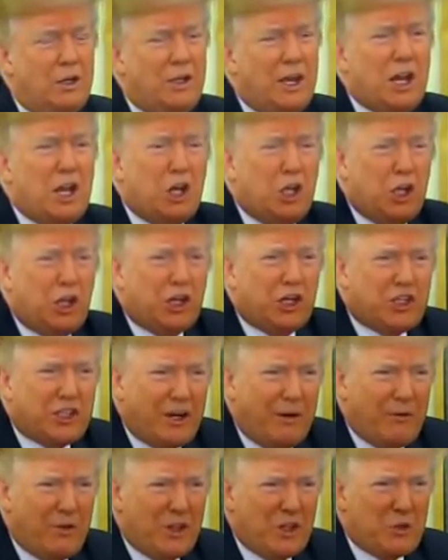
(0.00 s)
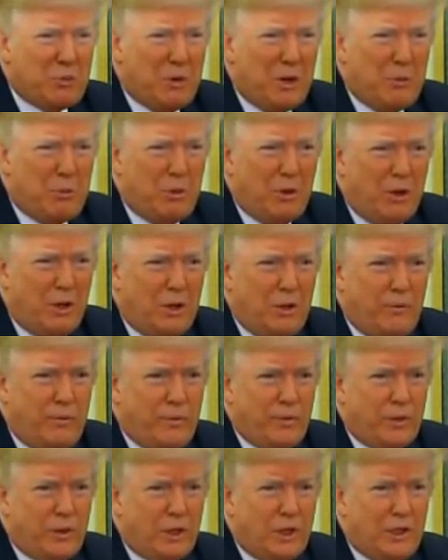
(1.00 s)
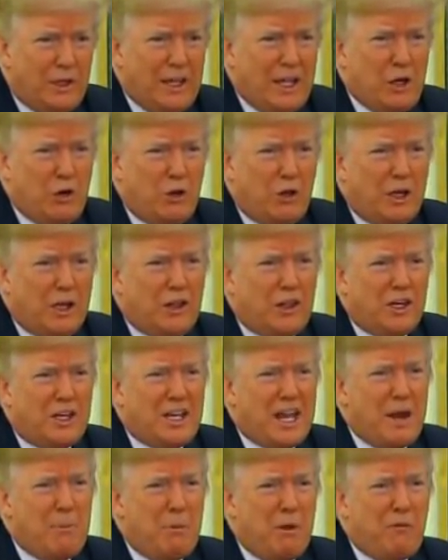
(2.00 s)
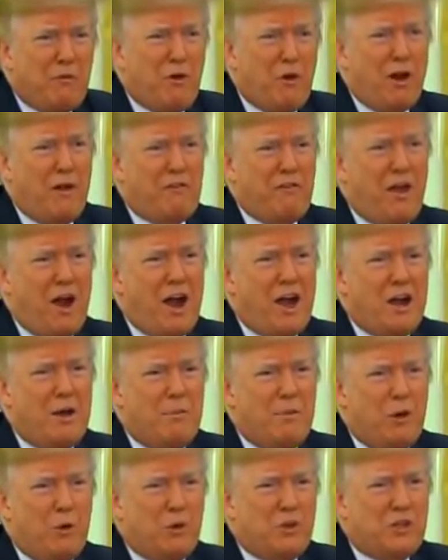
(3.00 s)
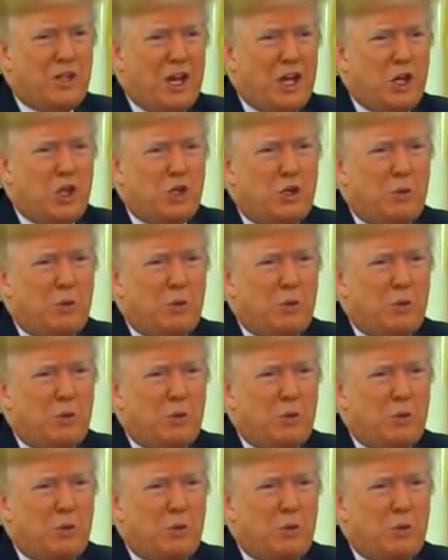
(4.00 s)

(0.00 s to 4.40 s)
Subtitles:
Take a look at some of these people. Literally, the day before I fired him, they were saying he